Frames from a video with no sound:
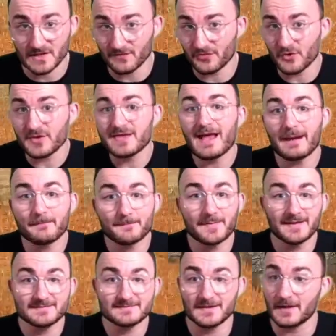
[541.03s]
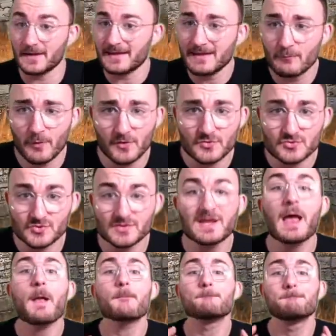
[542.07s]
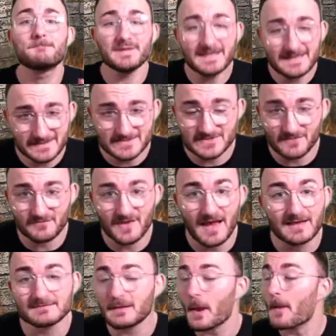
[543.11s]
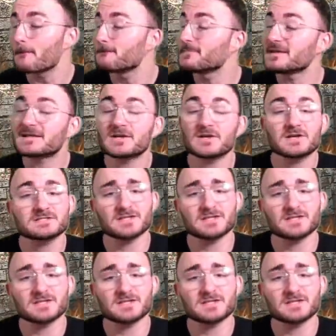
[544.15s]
the Yak Penta E100 because of that, because